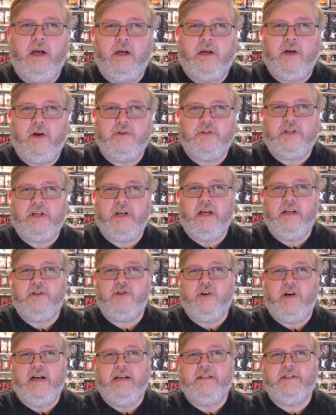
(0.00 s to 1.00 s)
Casca
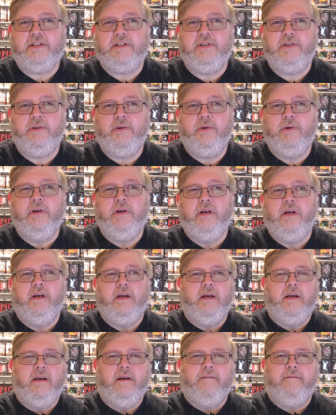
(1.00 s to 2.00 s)
tries to
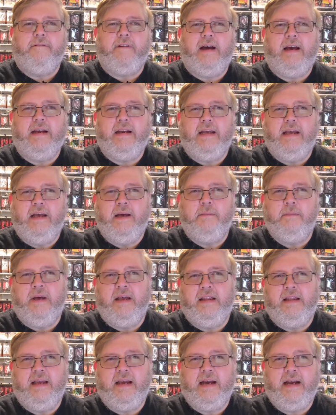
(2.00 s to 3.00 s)
fight him,
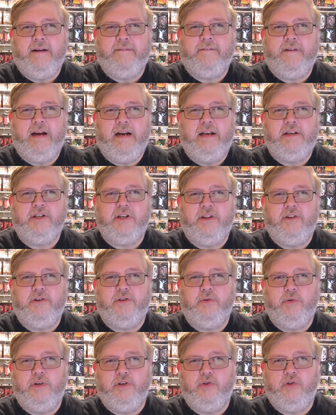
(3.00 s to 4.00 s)
and they kind of fight each other
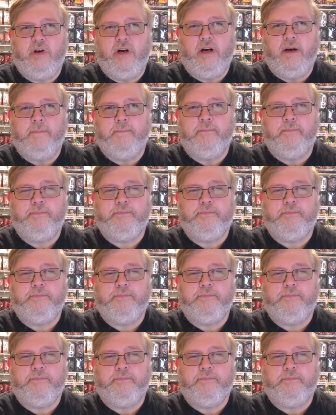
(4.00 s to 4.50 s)
to a draw.